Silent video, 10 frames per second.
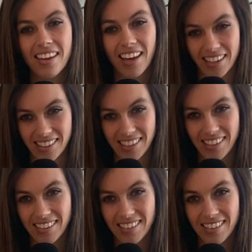
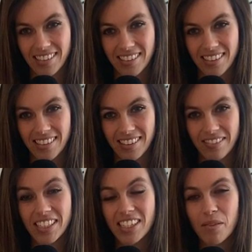Yes.
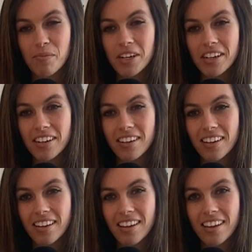Which number?
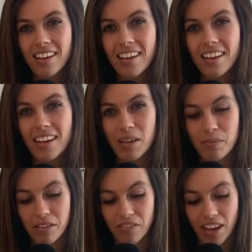
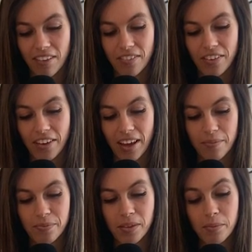Number five. Okay,
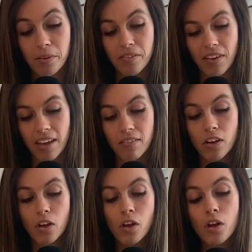number five.
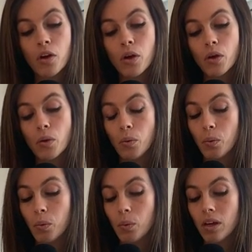
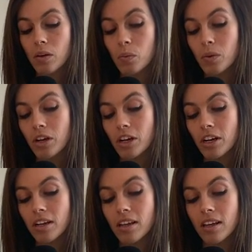Who
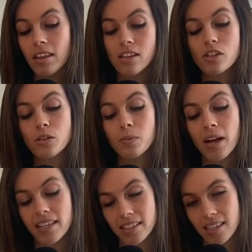were the two
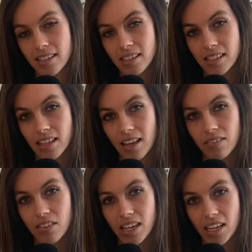presidents
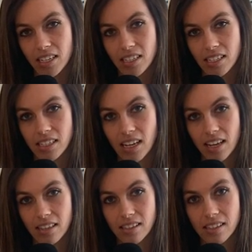of the
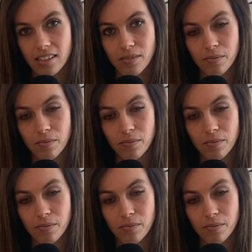1910s.